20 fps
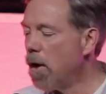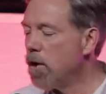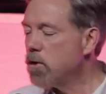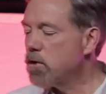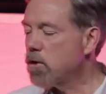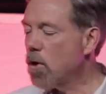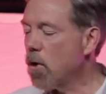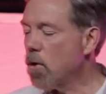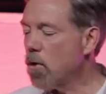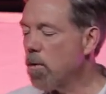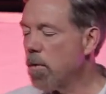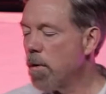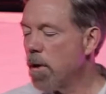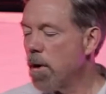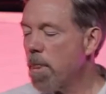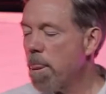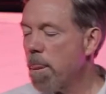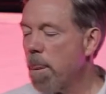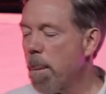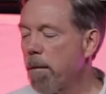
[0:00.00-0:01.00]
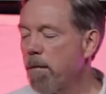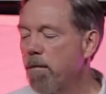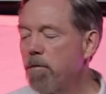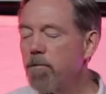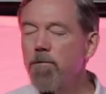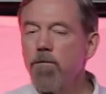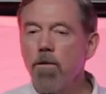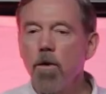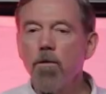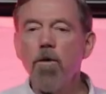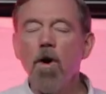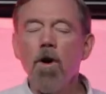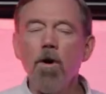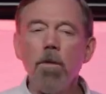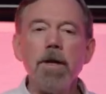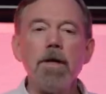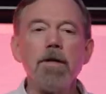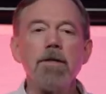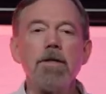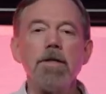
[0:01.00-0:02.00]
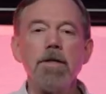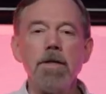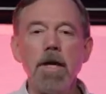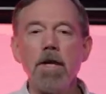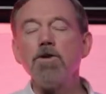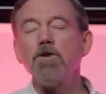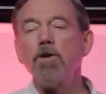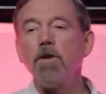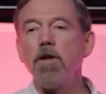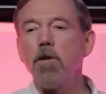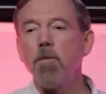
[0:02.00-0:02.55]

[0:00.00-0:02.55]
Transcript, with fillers: So farming is essentially